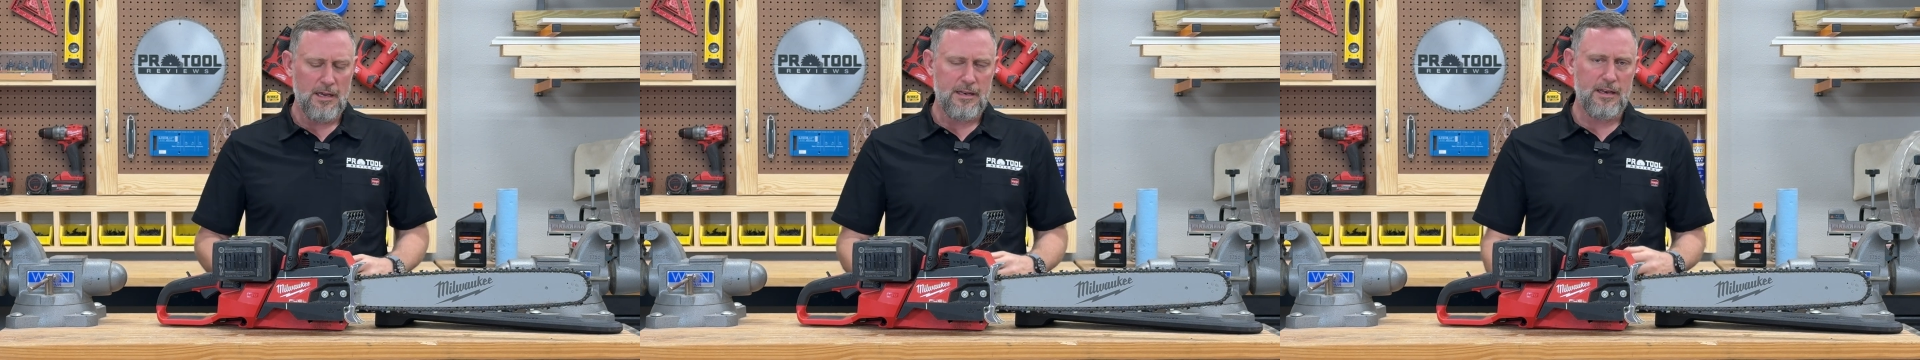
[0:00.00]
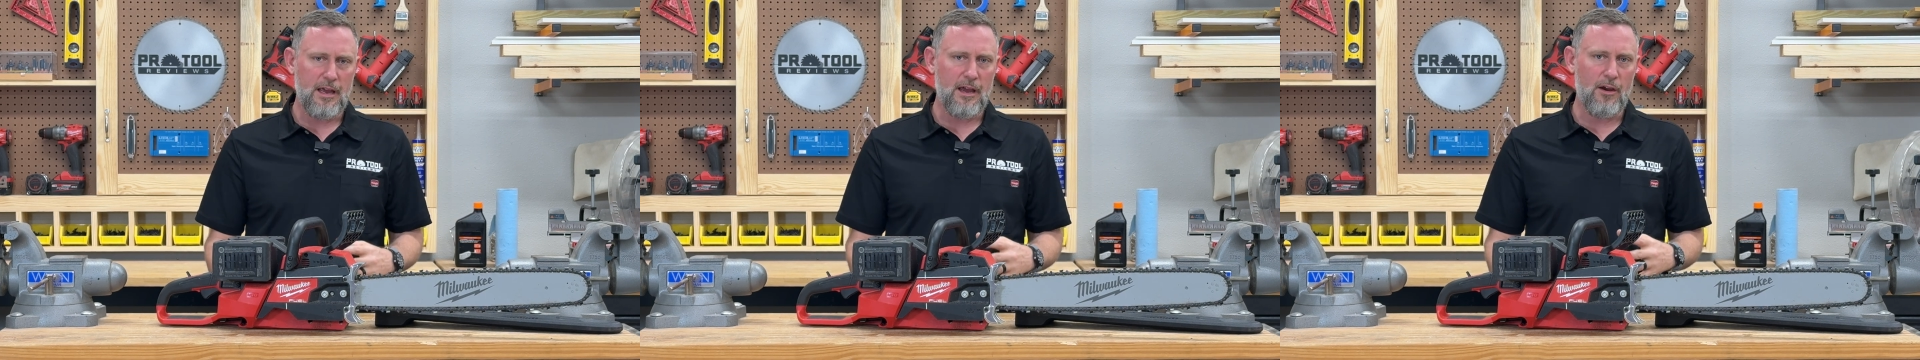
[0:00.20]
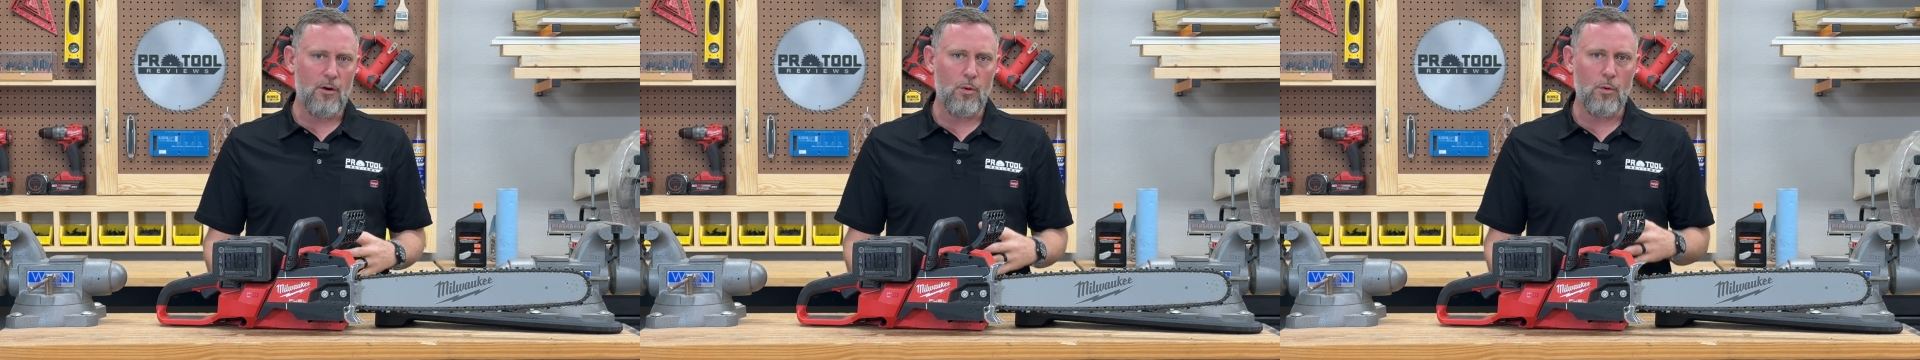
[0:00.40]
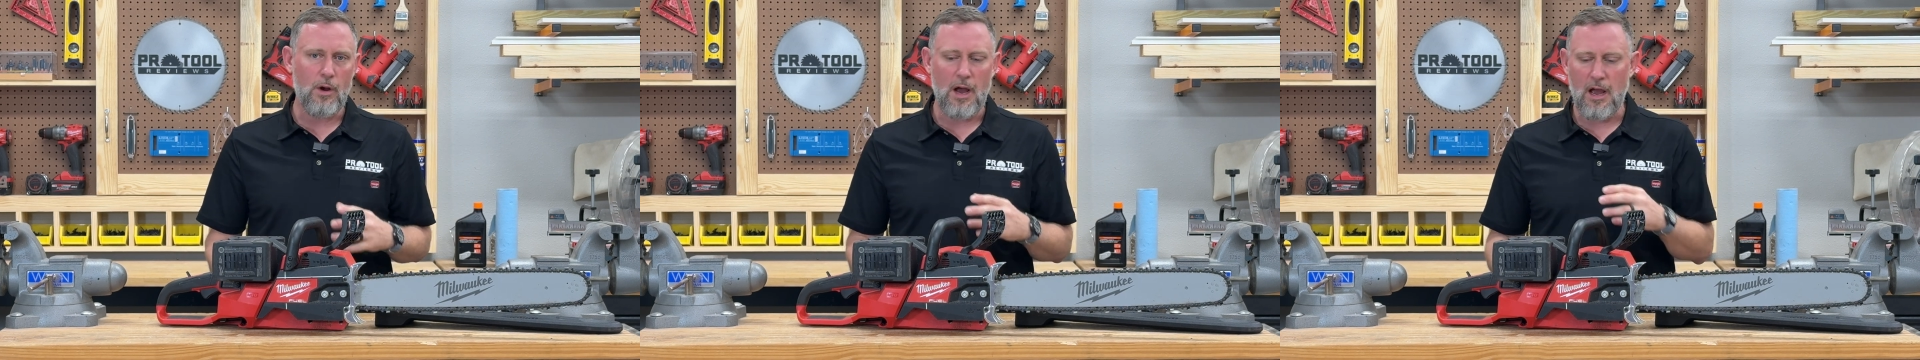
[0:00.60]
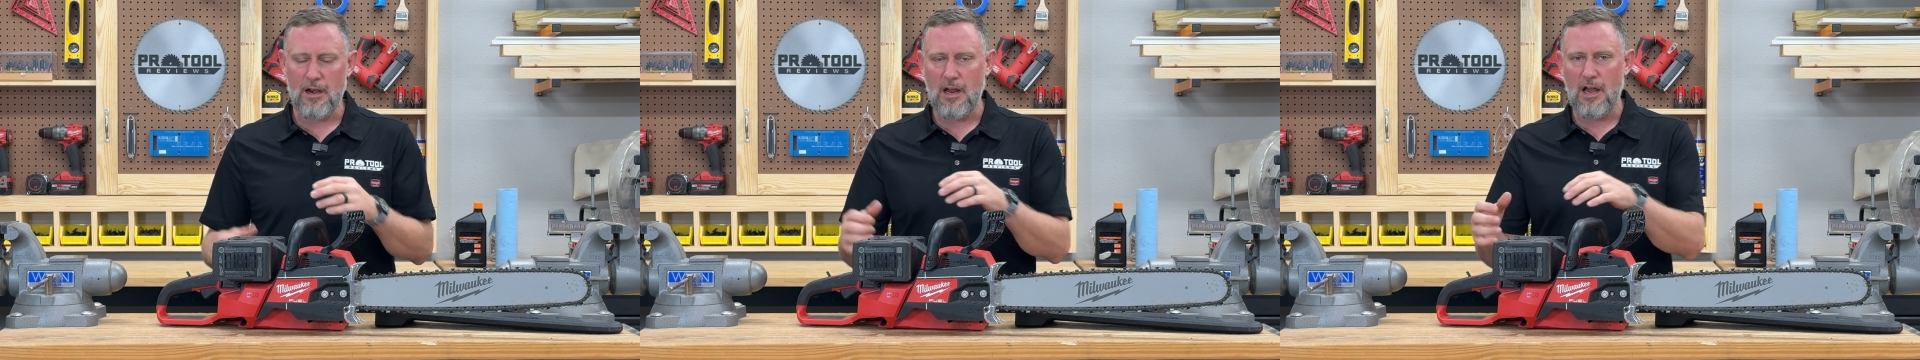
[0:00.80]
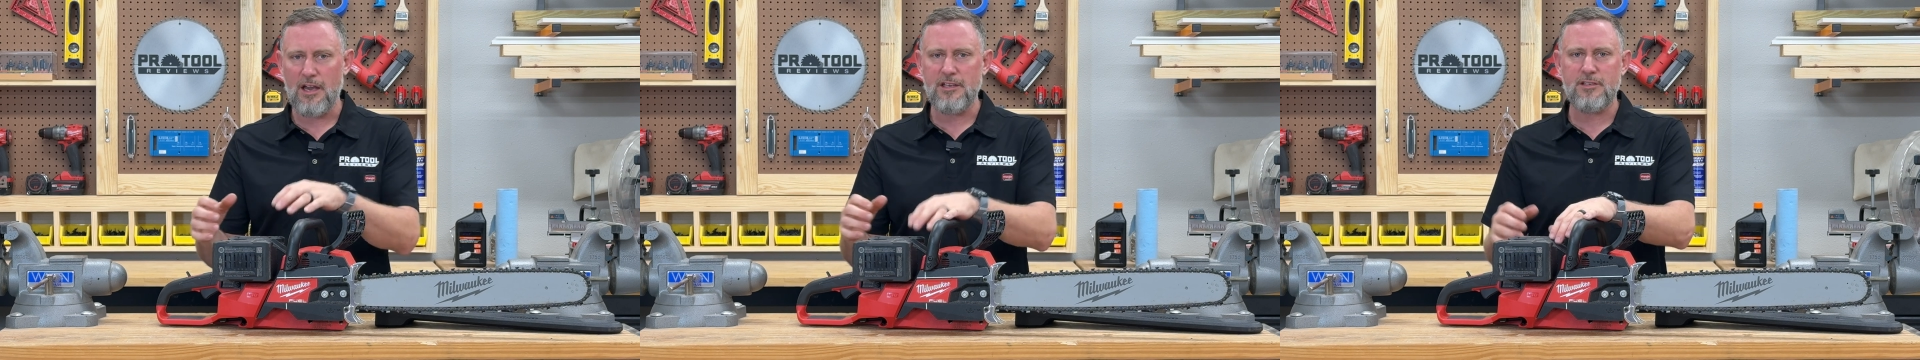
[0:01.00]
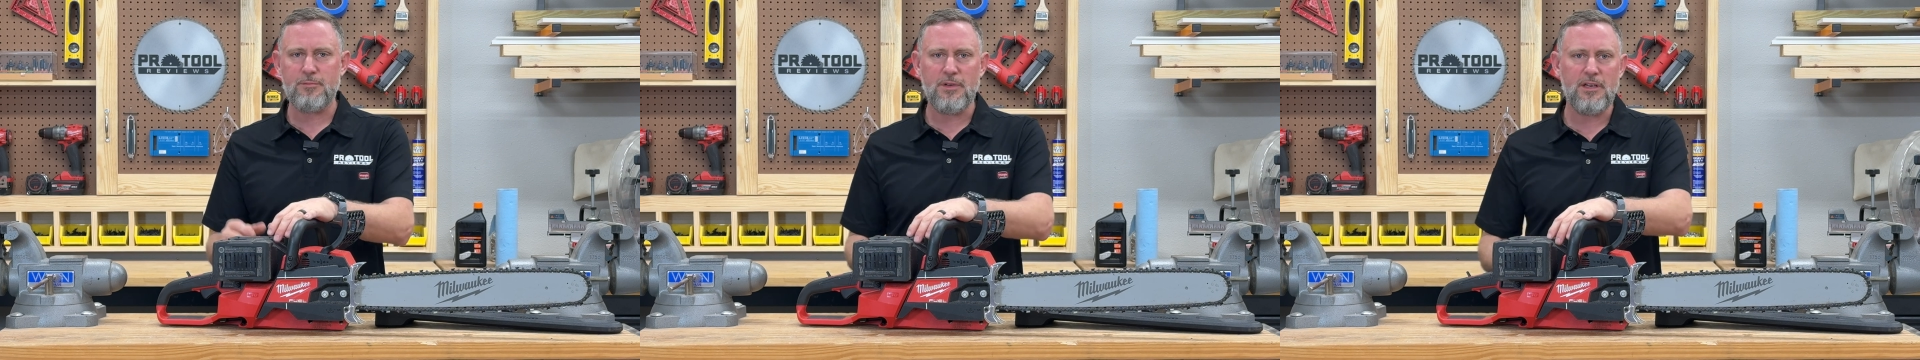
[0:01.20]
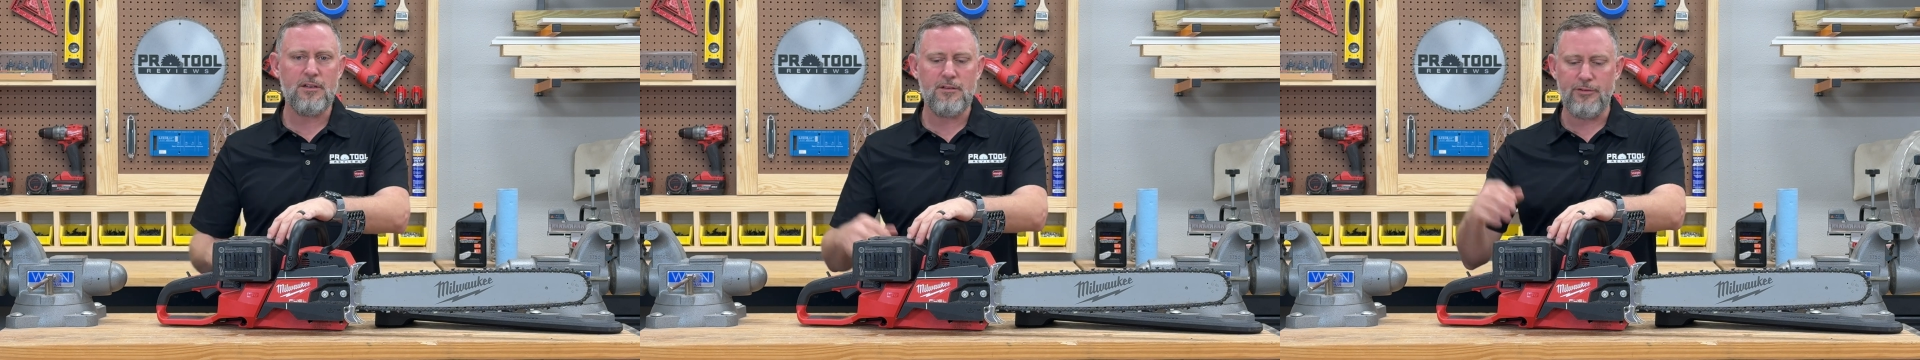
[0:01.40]
Now, on high
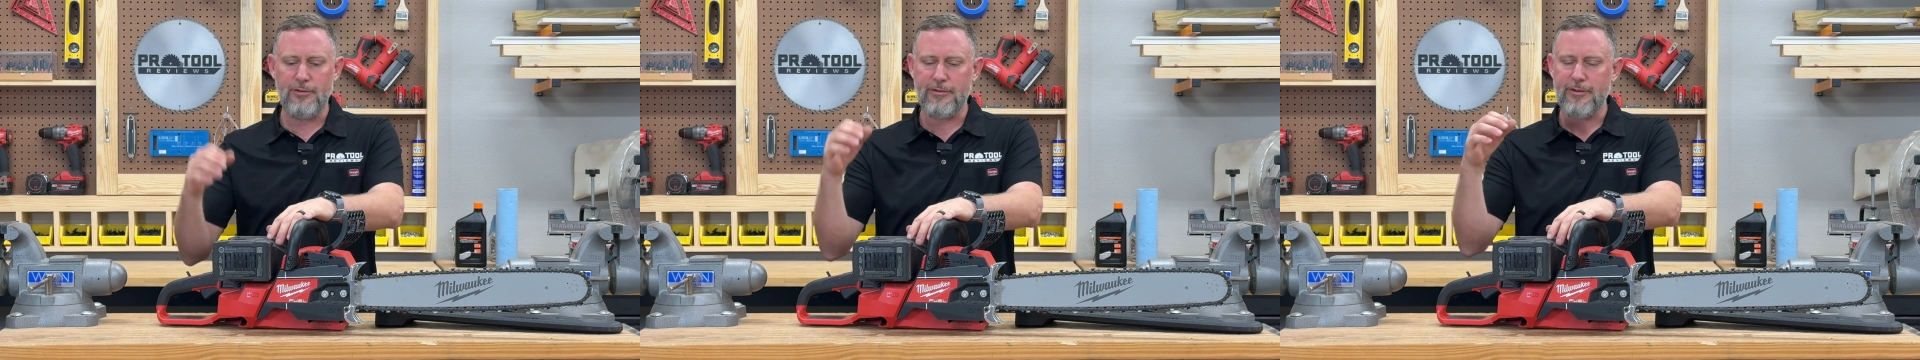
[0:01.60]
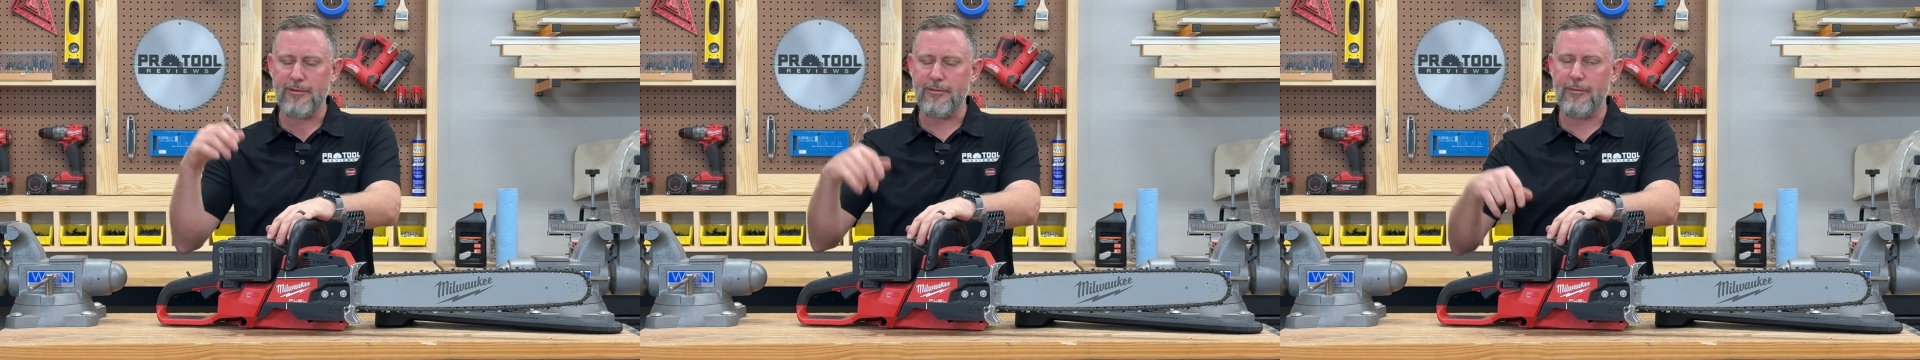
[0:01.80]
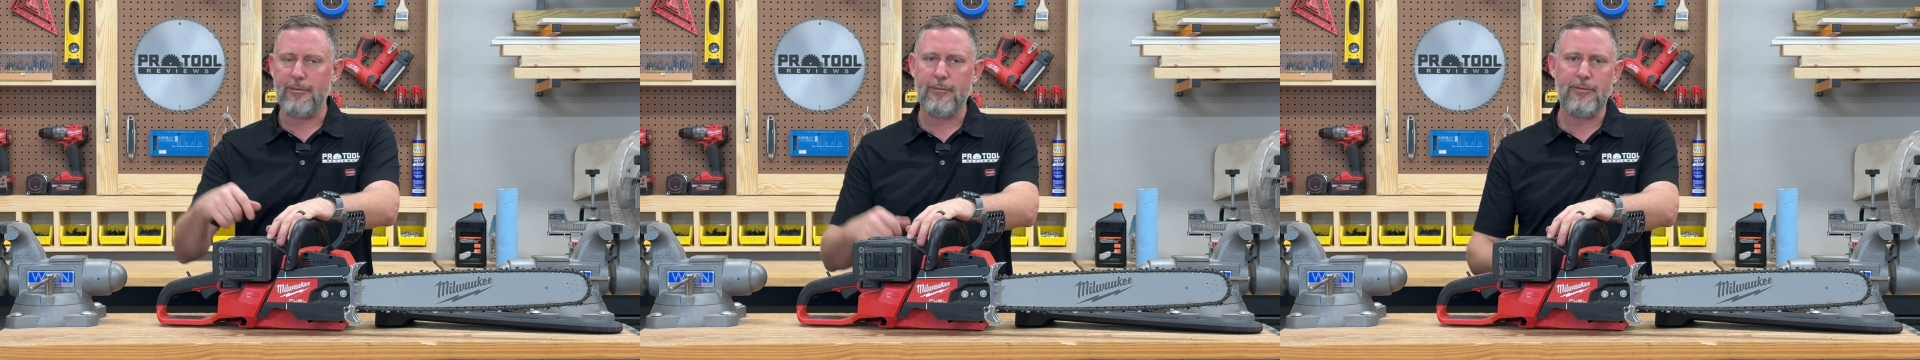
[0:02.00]
speed, you can,